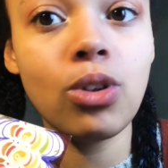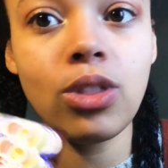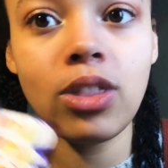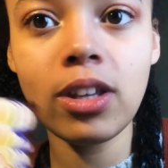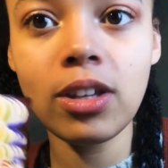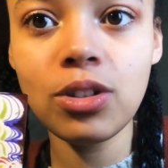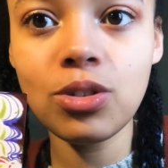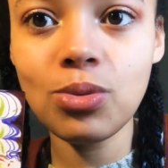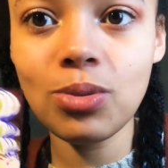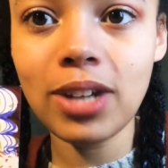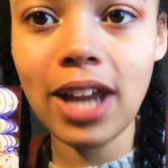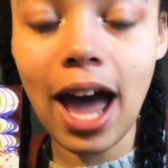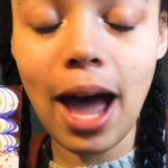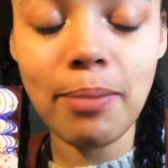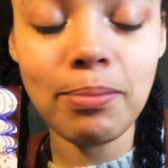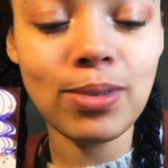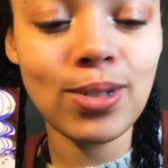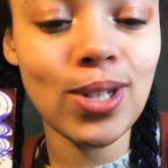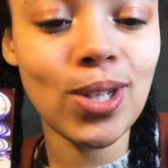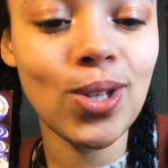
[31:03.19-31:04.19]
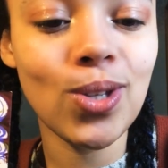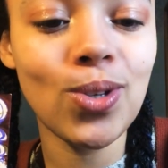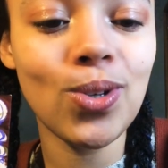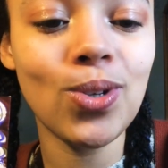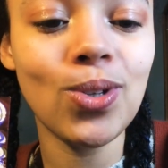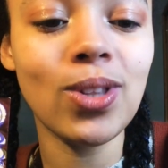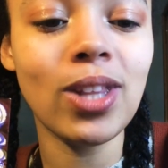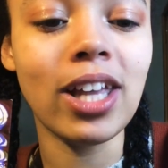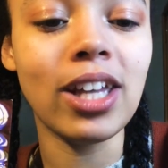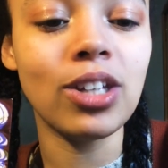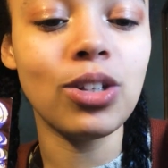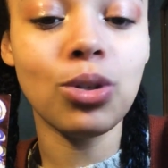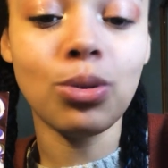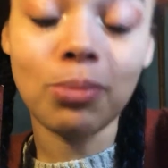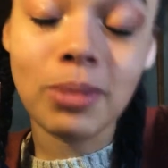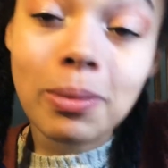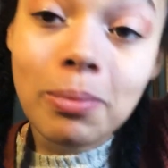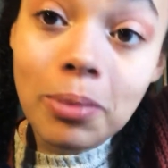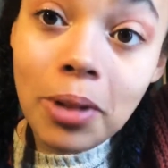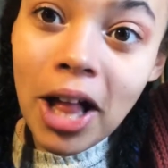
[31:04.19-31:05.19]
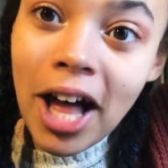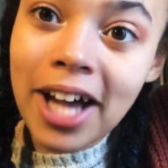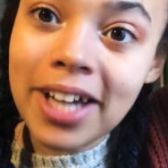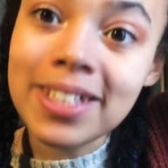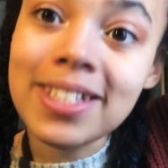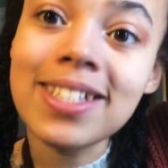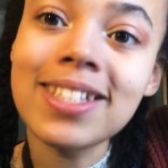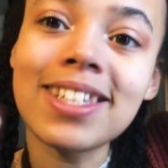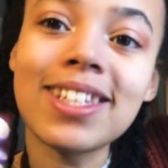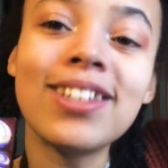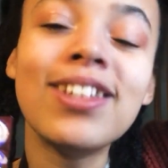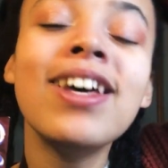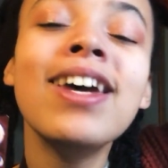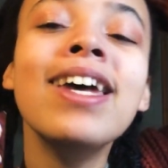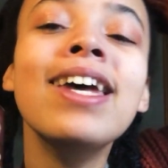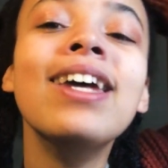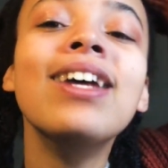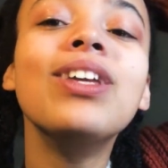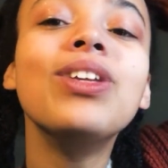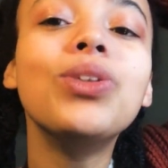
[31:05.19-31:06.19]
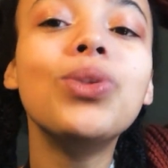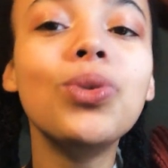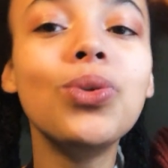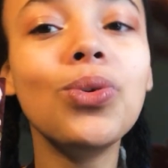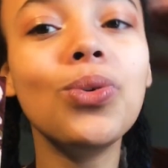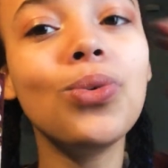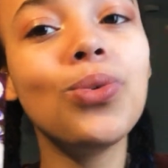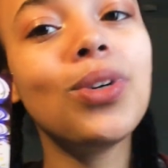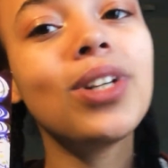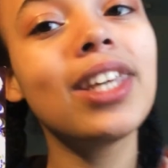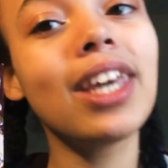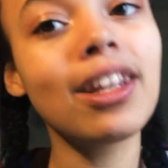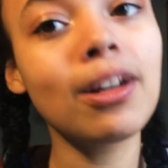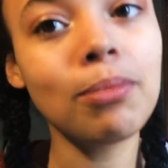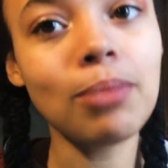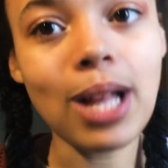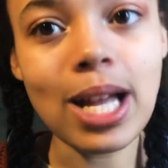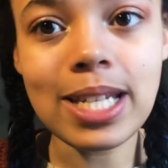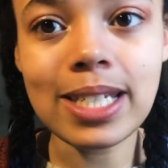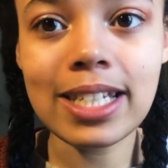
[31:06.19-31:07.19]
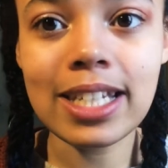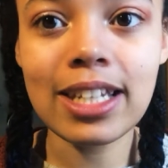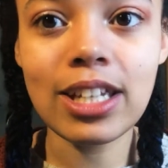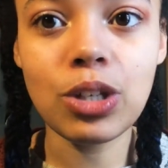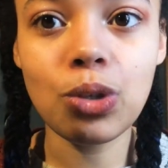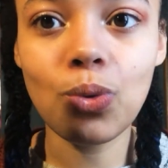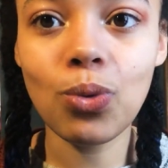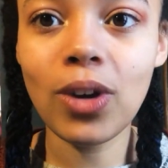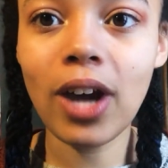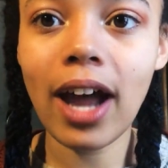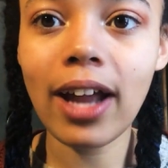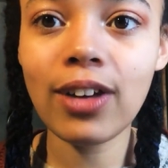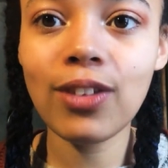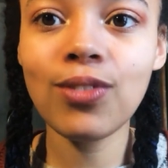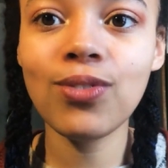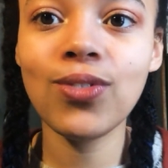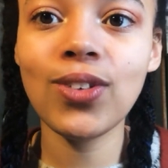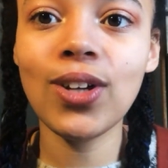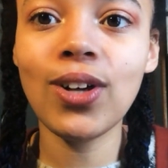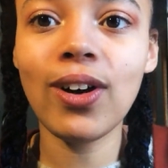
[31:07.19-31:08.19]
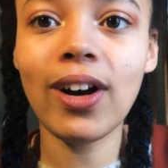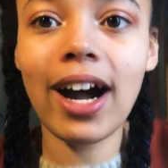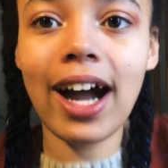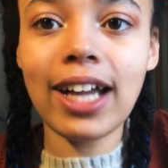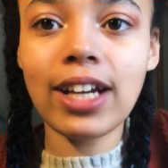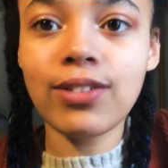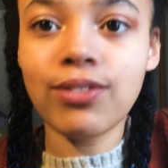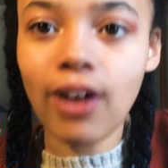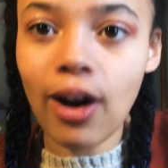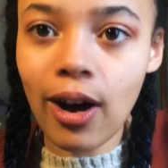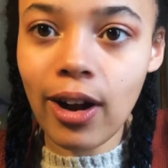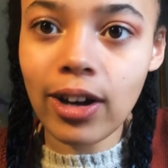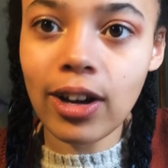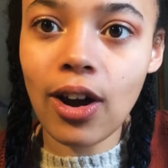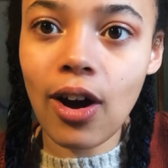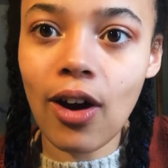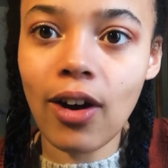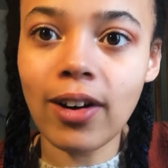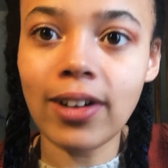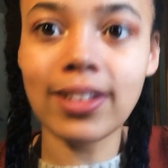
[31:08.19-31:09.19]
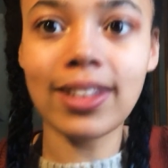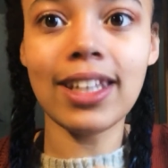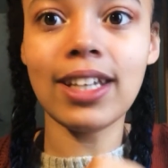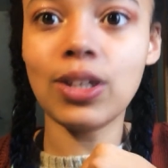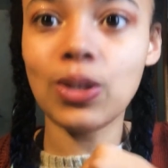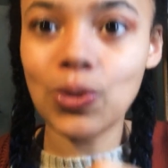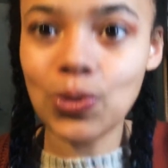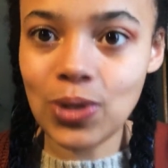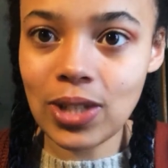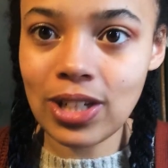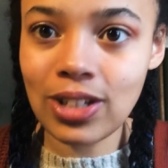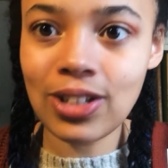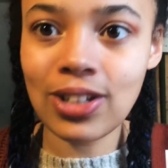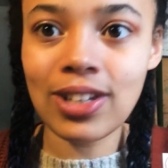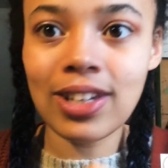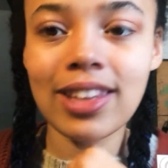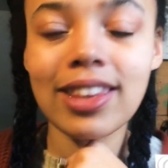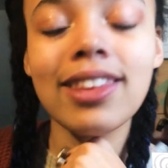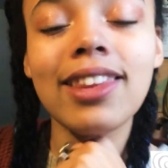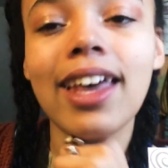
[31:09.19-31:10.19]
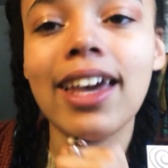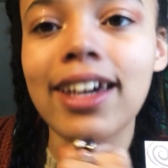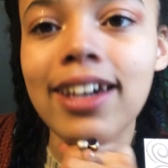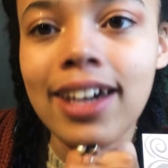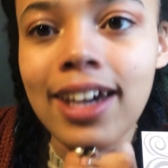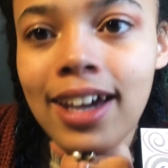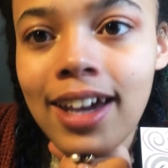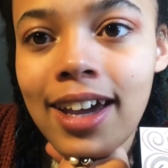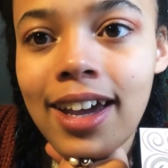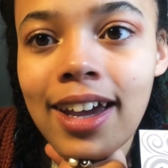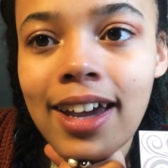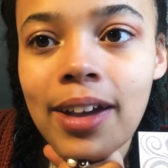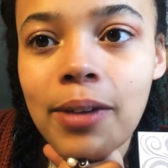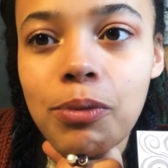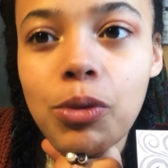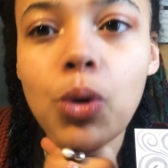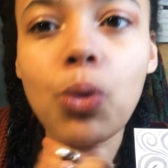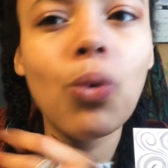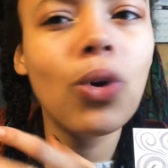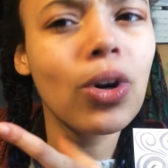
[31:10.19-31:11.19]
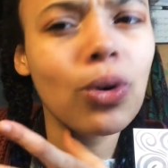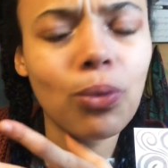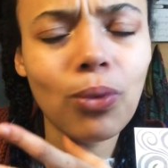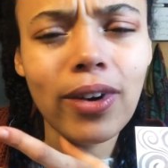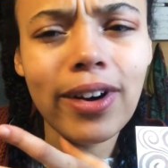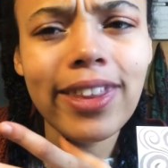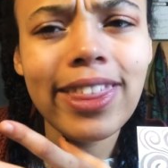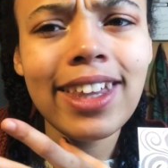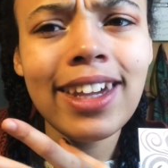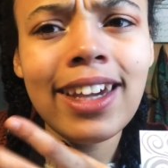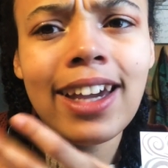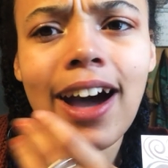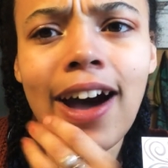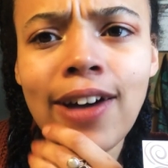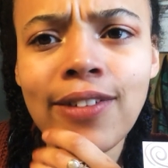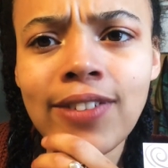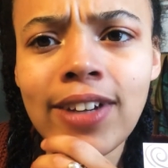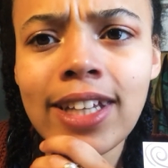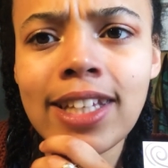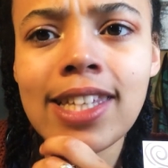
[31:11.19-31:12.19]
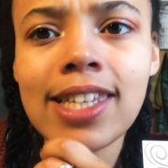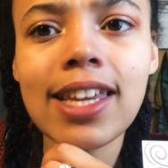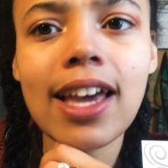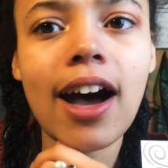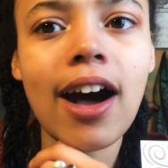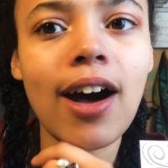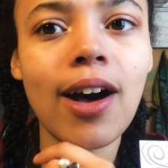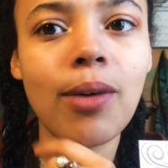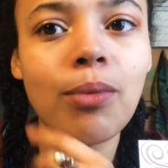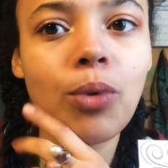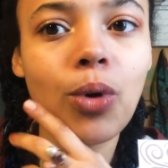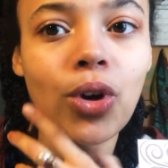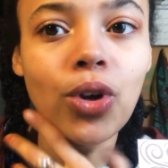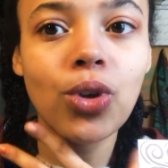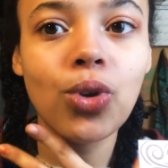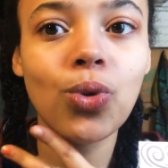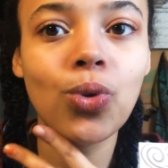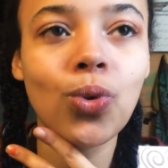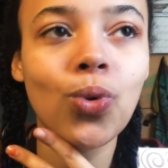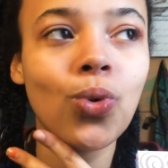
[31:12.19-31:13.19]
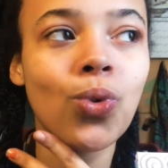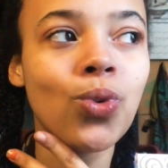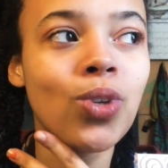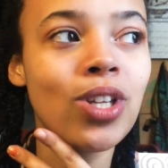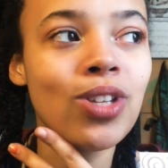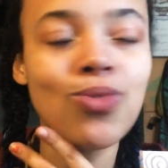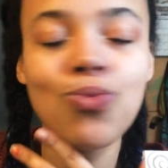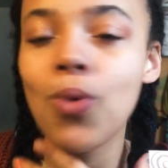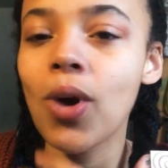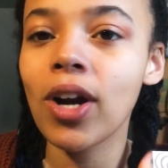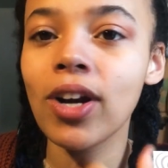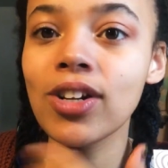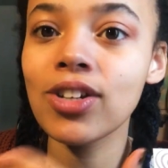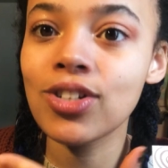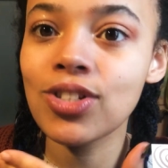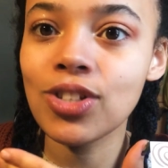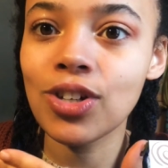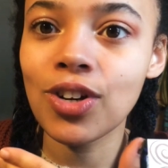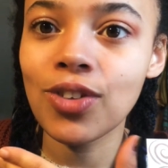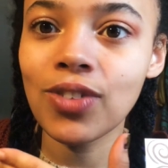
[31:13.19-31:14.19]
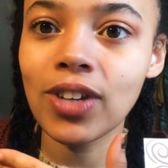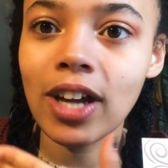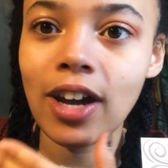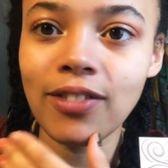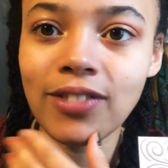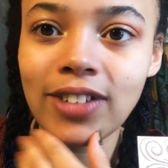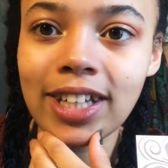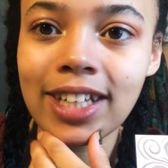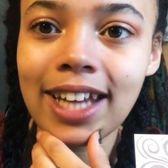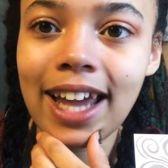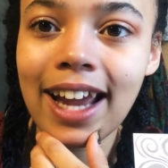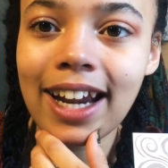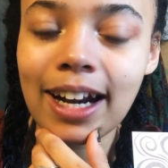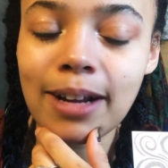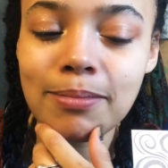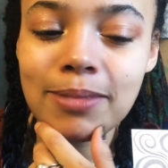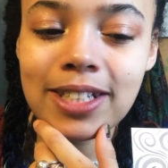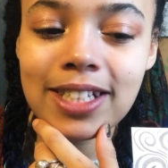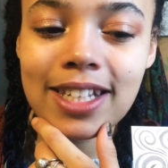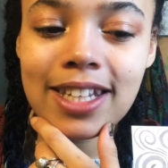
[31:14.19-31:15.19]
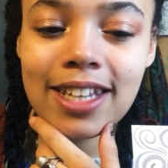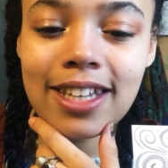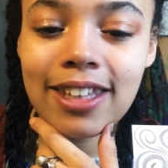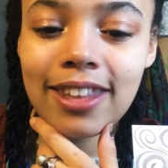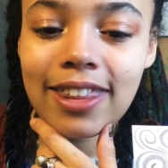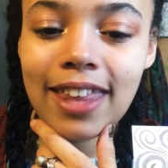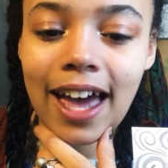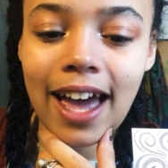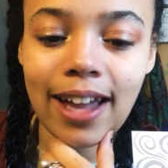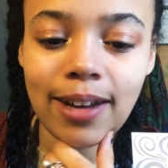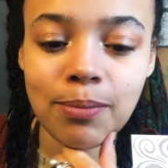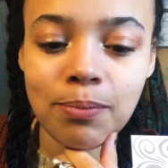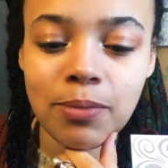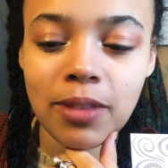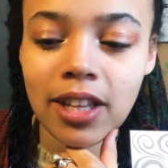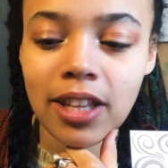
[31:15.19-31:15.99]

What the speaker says: good things would happen to you, like you'd be blessed and you would get a blessing, and you kind of feel kind of on guard, like you weren't worthy of it, or you weren't deserving of it. And I'm seeing that